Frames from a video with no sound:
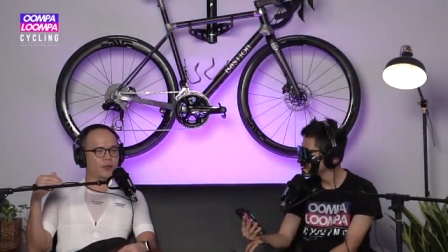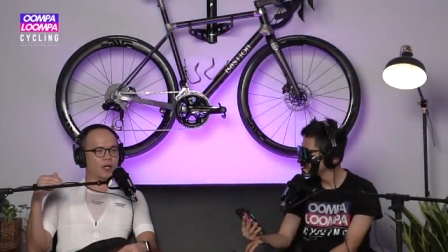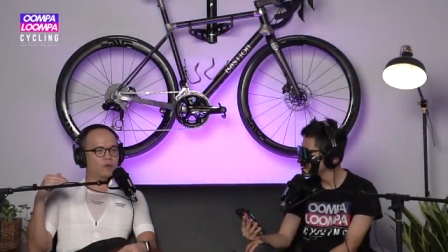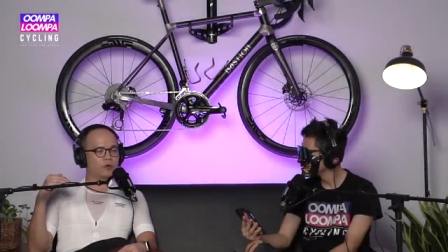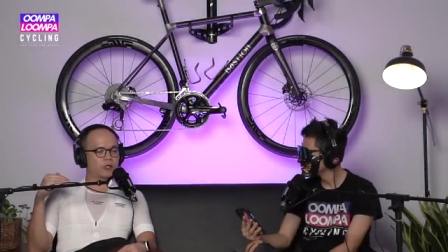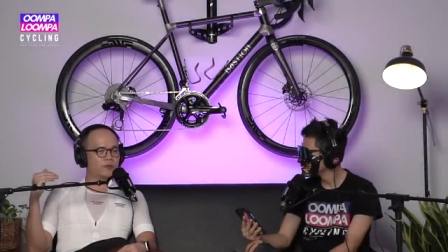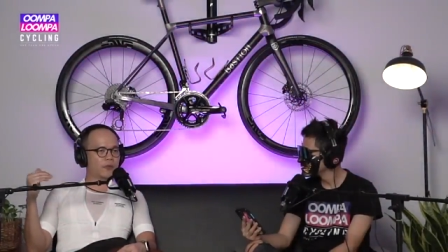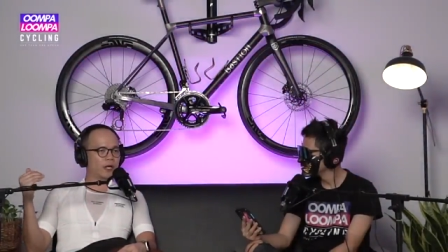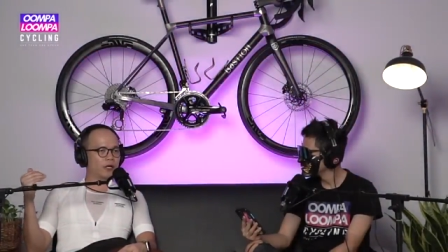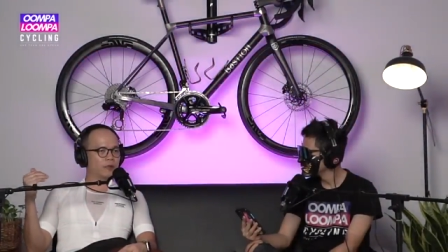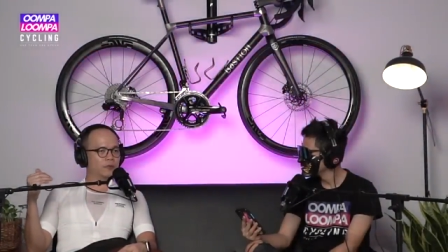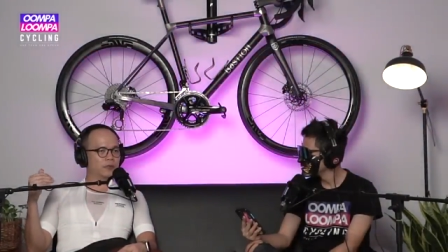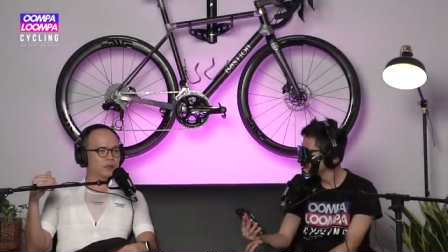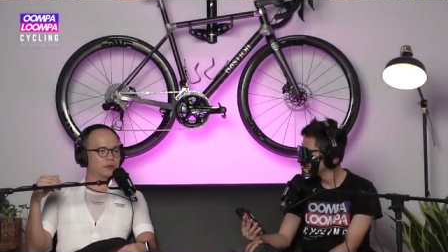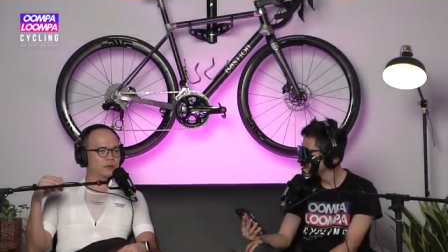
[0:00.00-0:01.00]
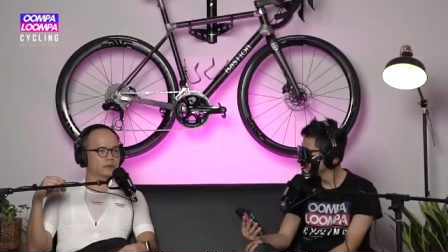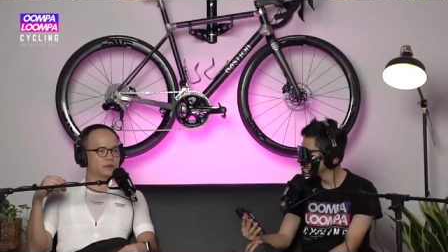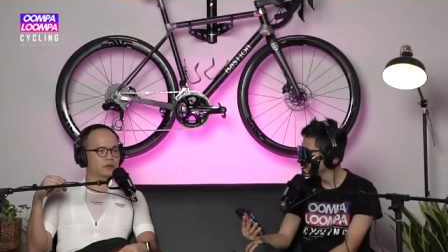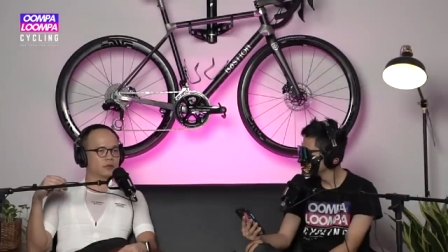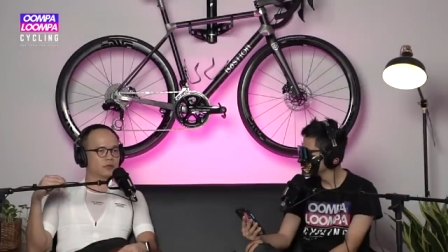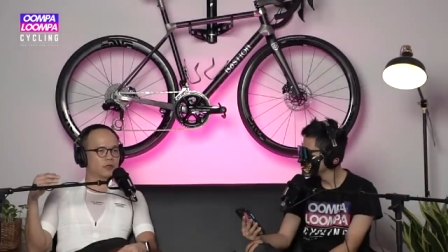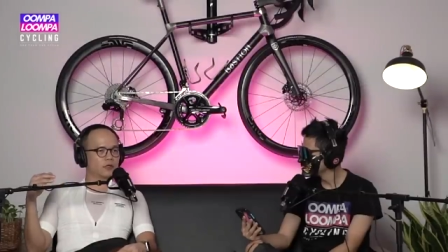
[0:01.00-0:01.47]
I wash my helmet,
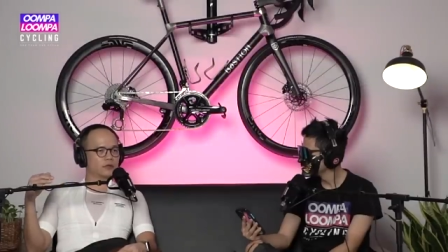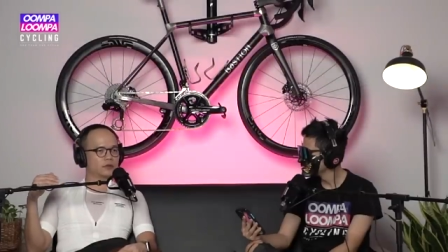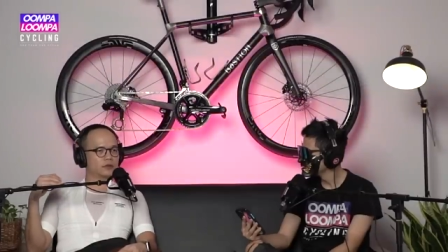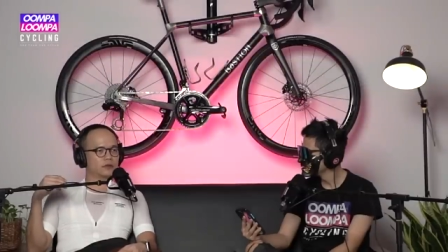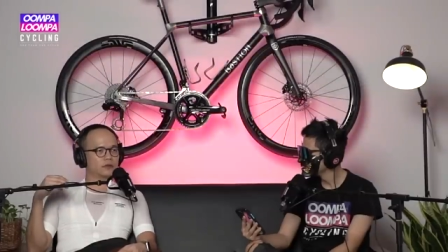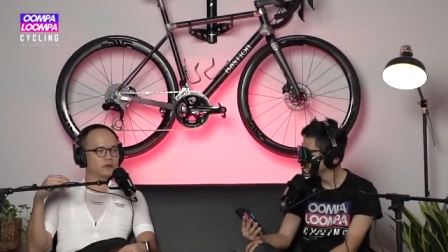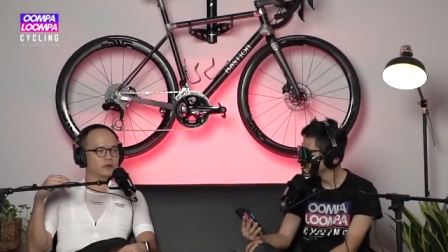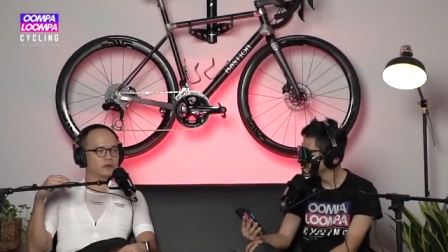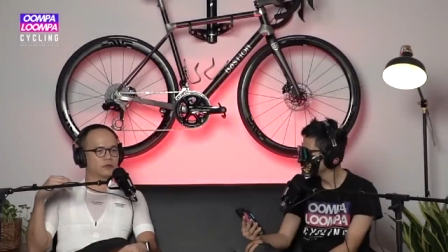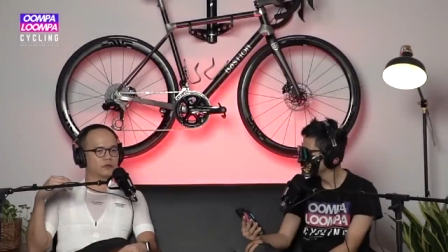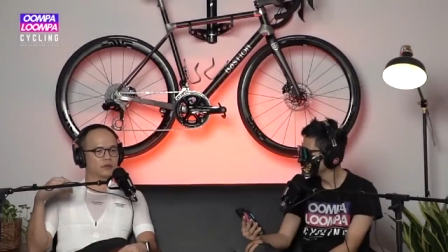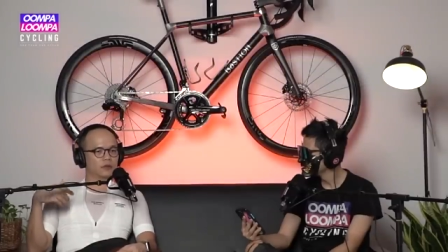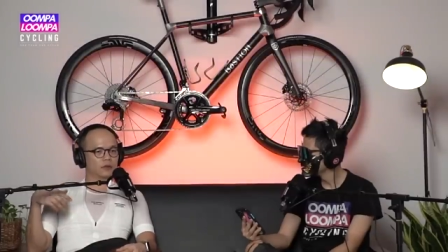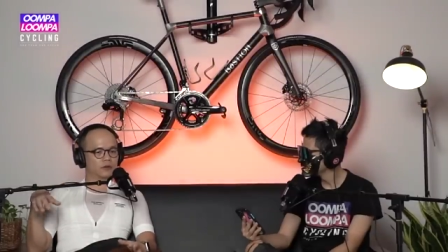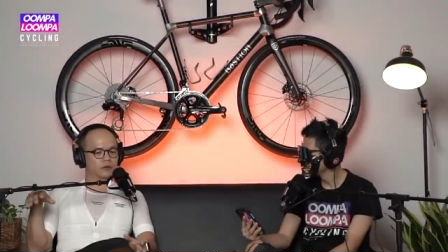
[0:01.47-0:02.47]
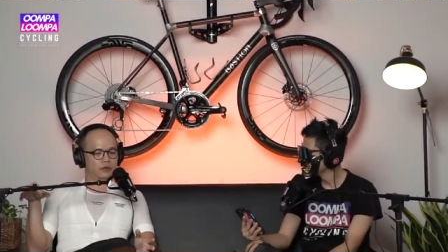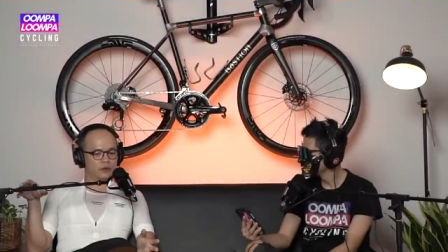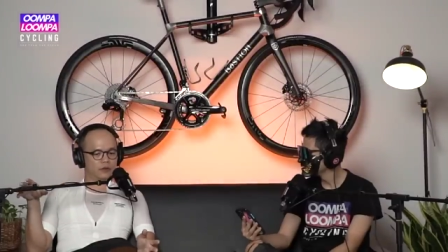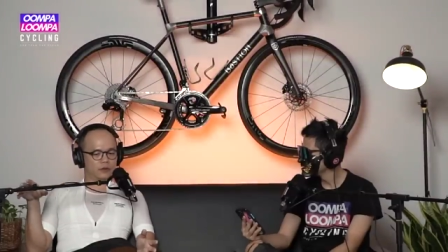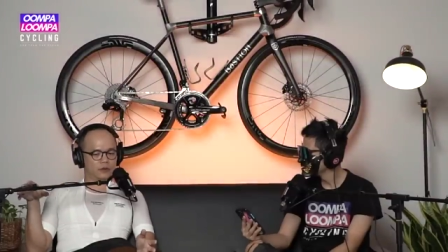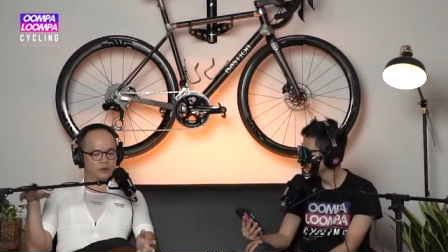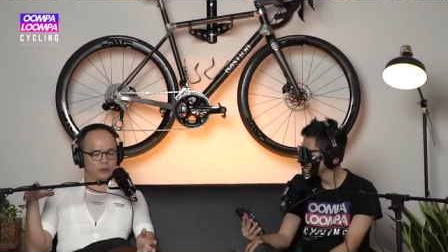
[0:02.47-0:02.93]
socks,
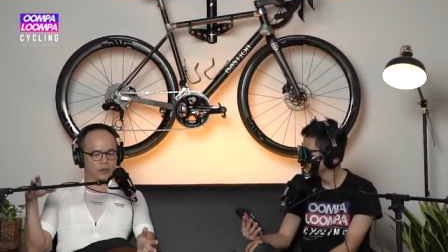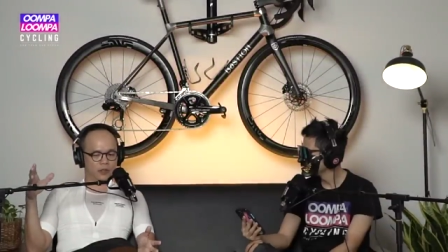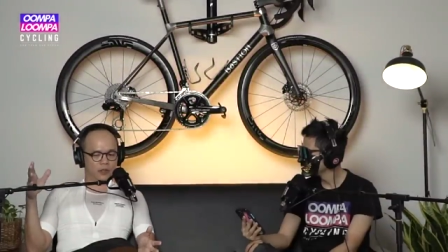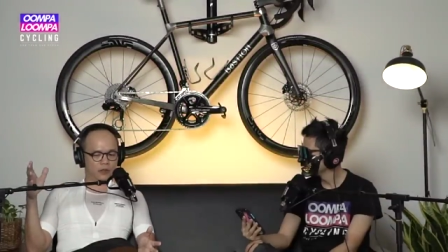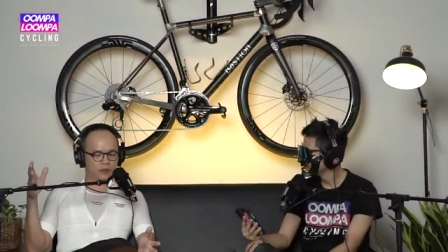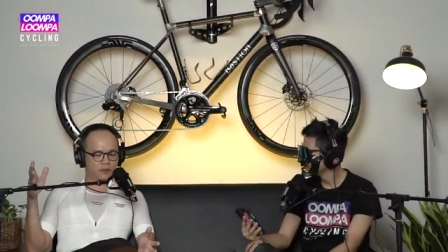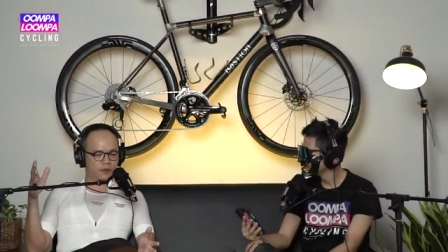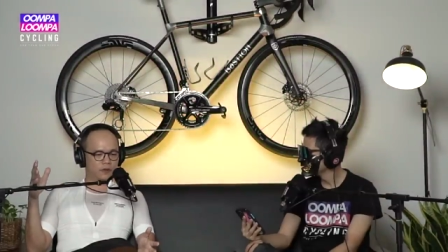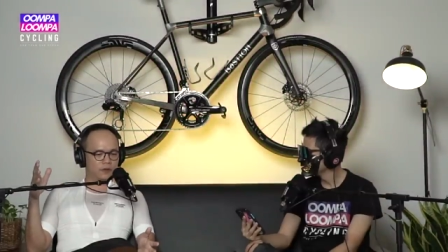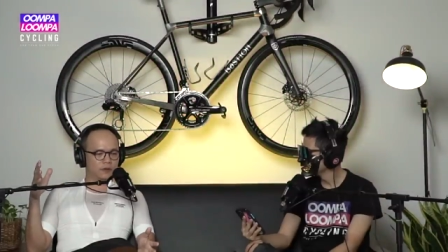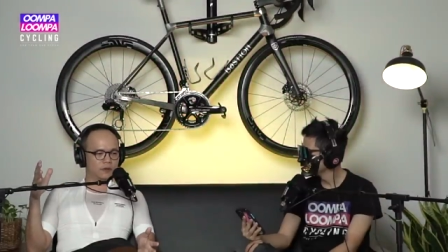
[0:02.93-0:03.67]
clothes, gloves.